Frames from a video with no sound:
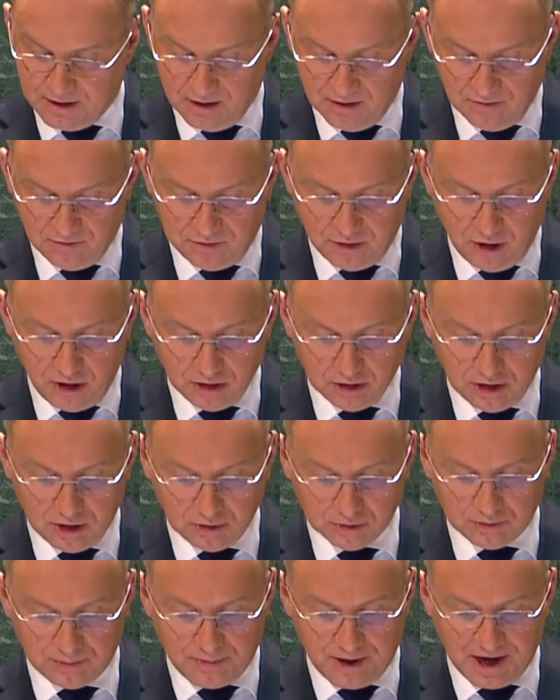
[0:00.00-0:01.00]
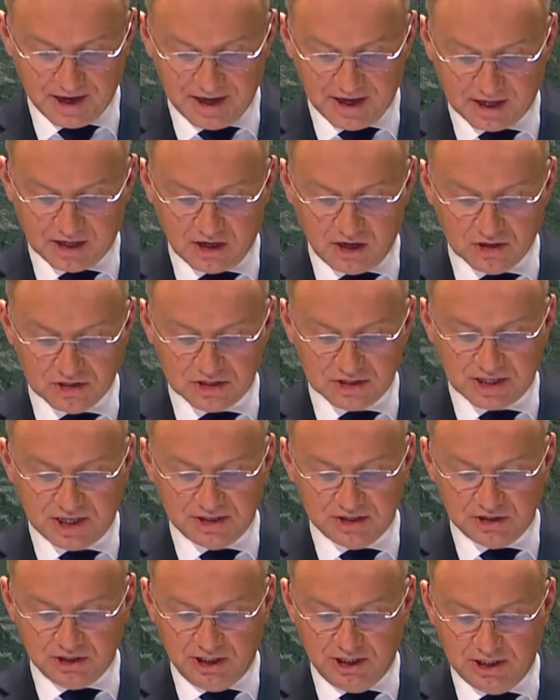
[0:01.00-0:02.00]
followed by a
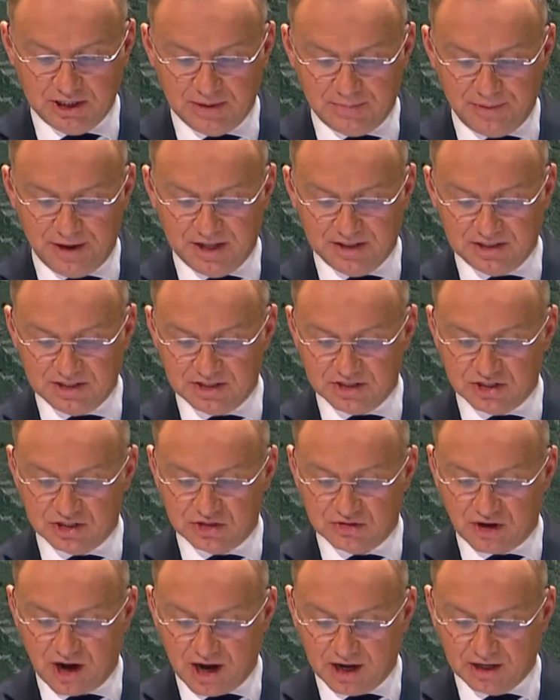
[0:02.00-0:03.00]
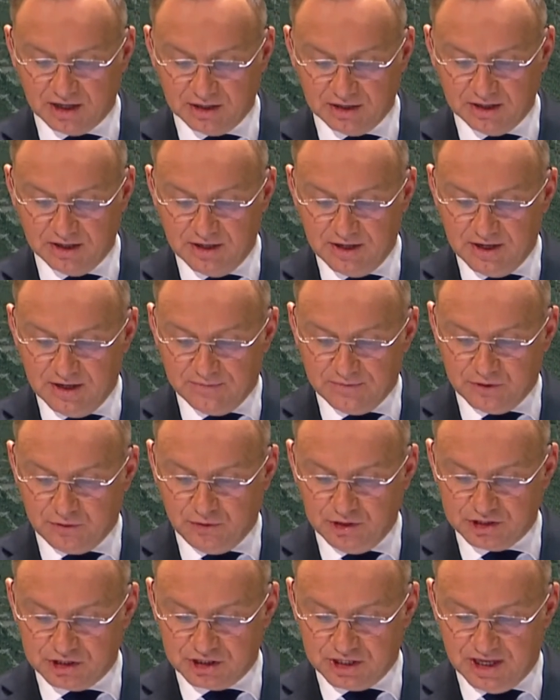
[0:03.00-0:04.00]
constant independence struggle
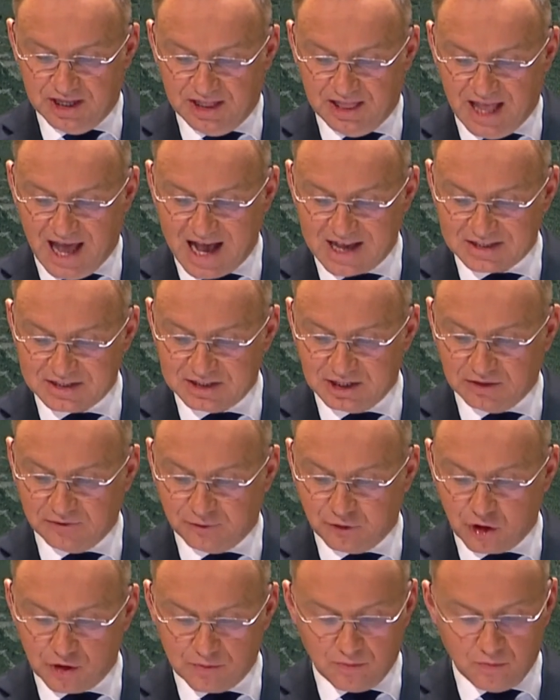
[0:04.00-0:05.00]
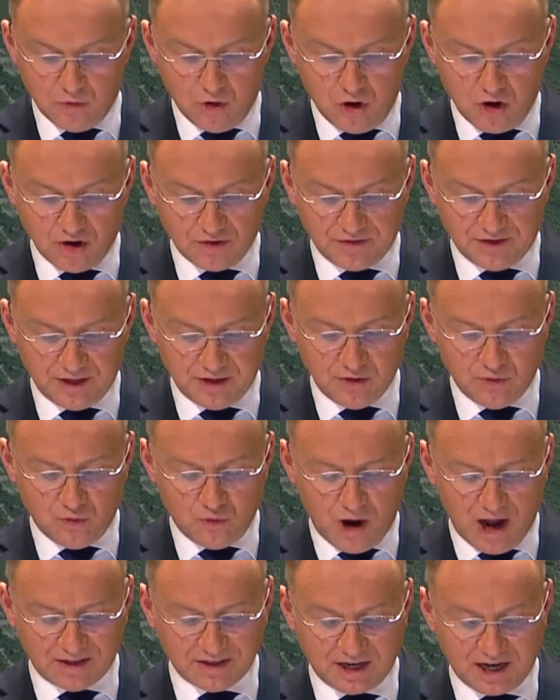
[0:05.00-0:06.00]
which lasted for more than
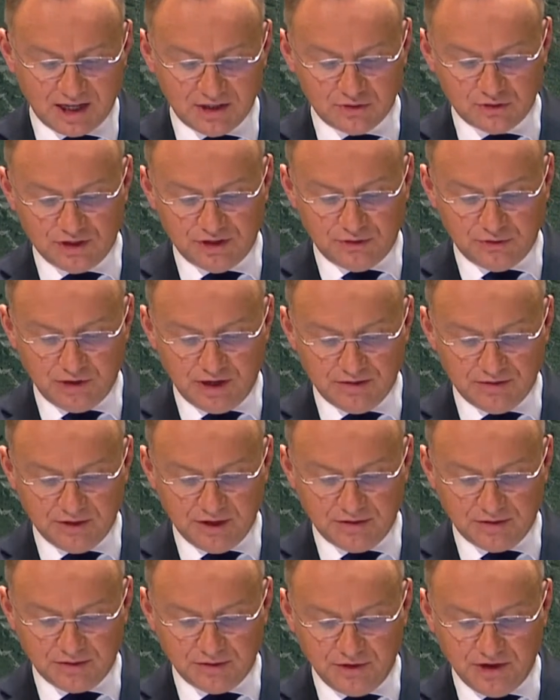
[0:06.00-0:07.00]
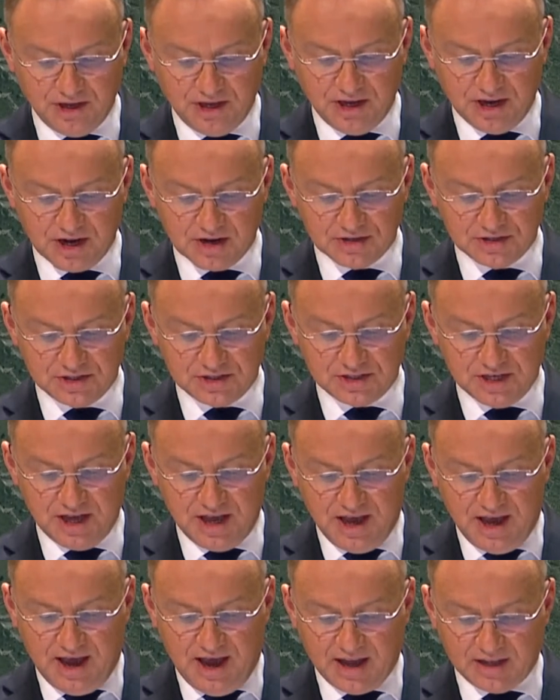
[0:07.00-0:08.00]
123 years
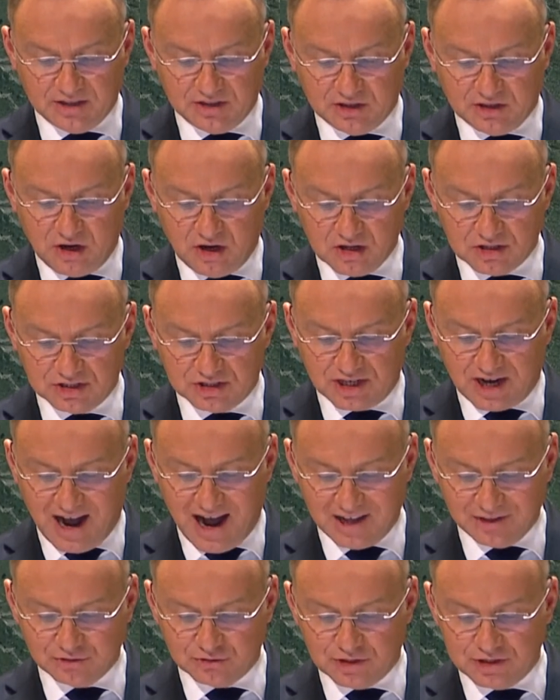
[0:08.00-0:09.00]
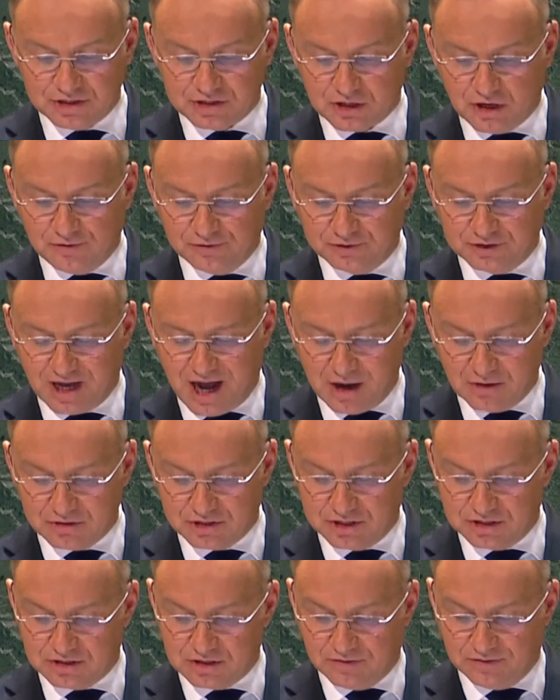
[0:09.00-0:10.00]
and cost hundreds of
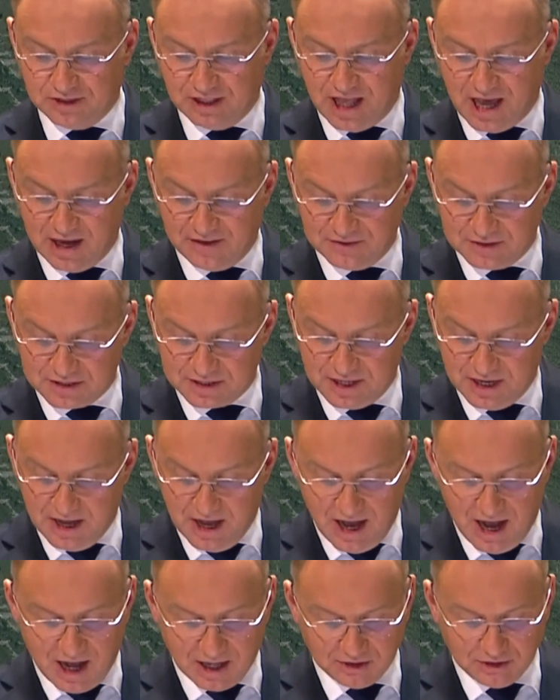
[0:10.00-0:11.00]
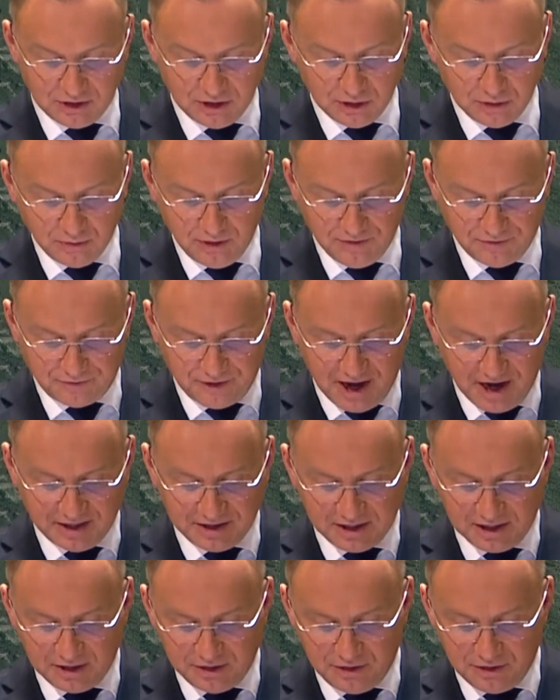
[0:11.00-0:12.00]
thousands of lives until we
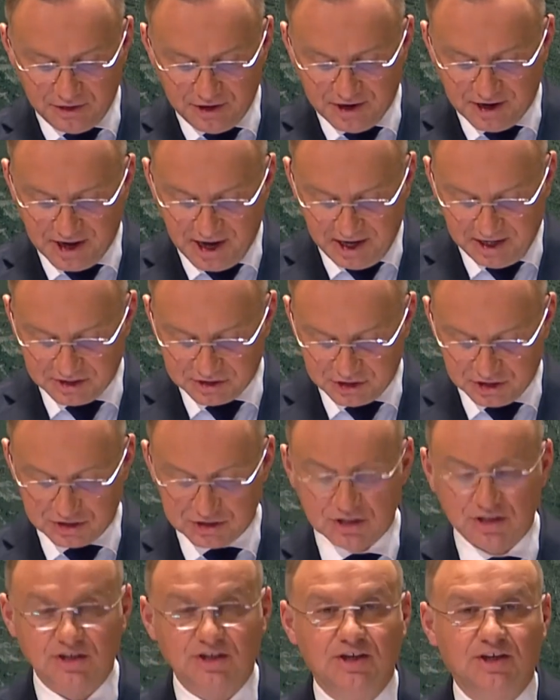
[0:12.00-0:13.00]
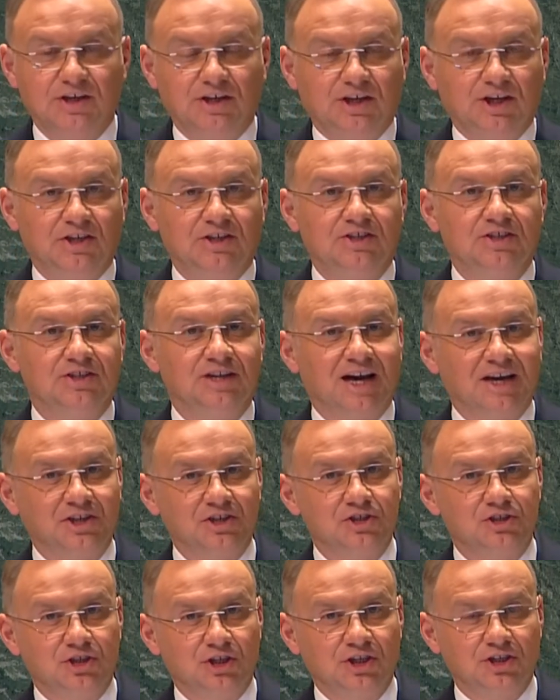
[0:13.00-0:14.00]
finally regained it in
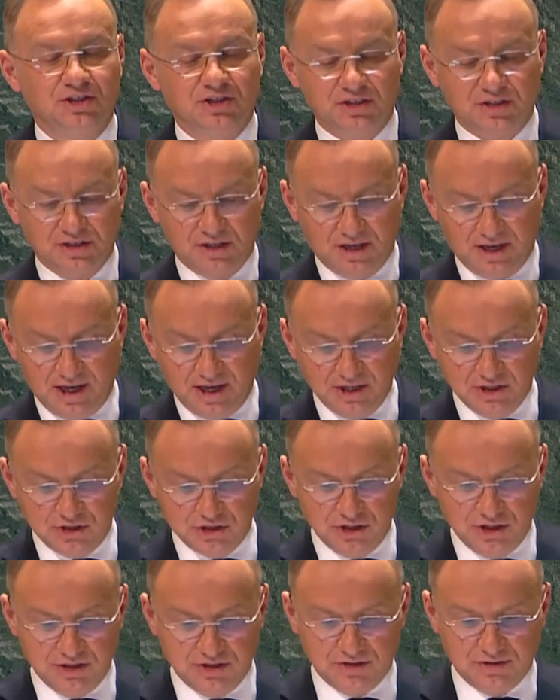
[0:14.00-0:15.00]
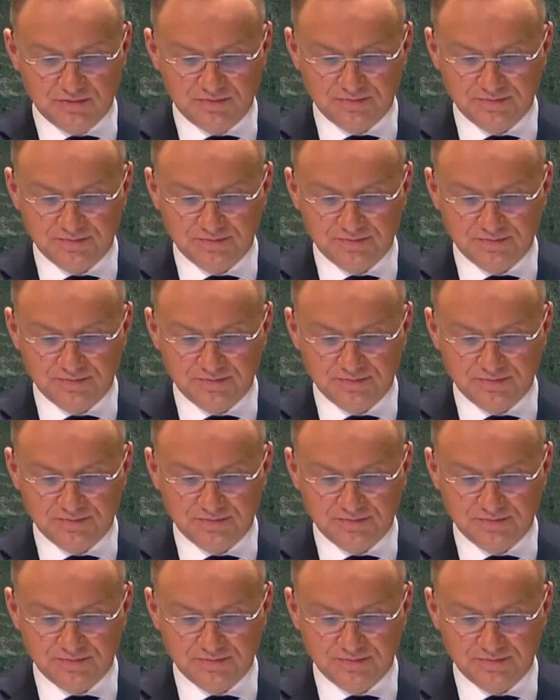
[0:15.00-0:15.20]
1918.